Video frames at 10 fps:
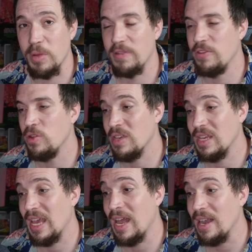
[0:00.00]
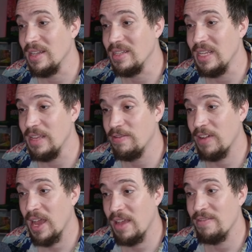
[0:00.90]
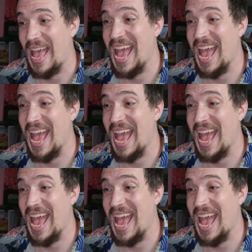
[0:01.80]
But if you can get d5